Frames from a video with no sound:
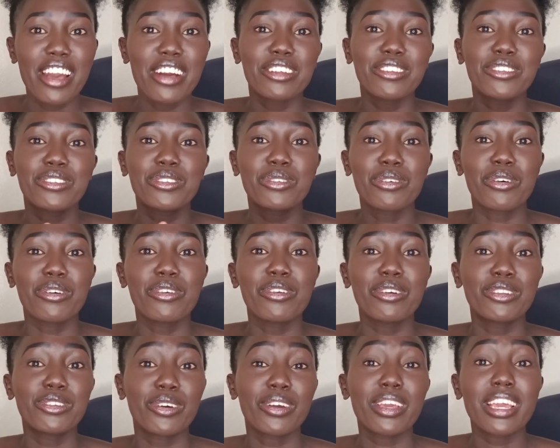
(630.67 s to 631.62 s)
so
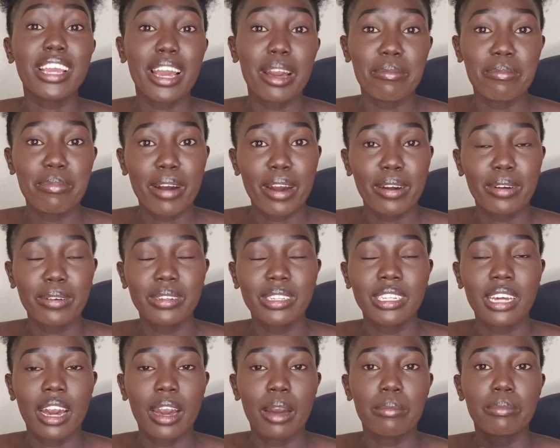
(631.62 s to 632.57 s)
you're talking about
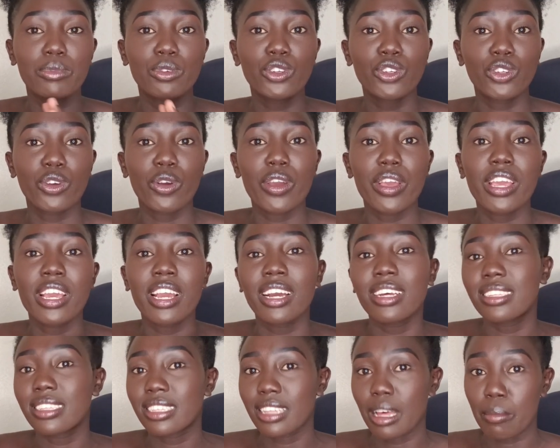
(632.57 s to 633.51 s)
showing
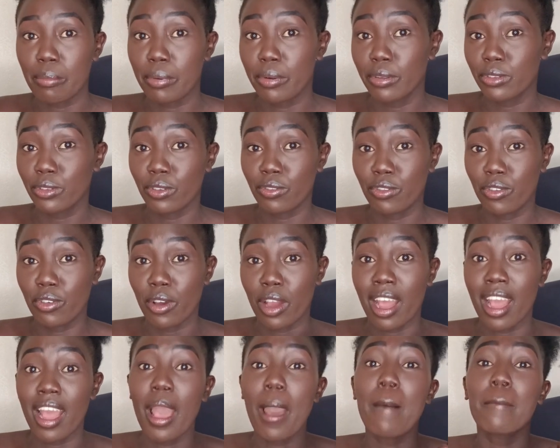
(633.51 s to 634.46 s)
samples of
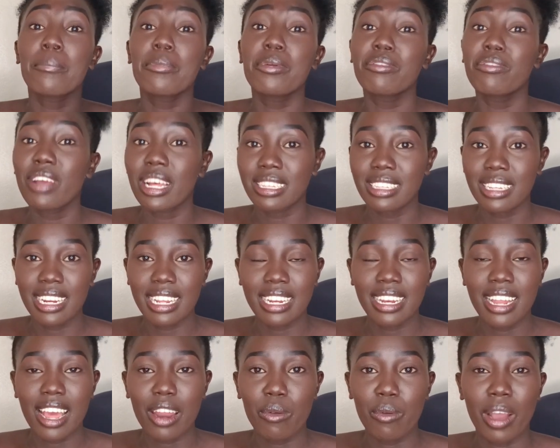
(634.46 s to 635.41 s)
your previously
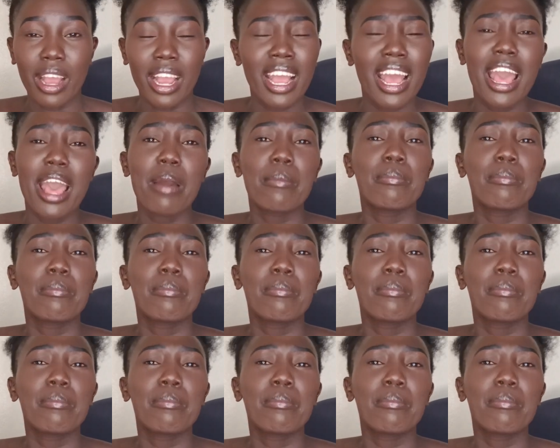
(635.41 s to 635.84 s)
done work,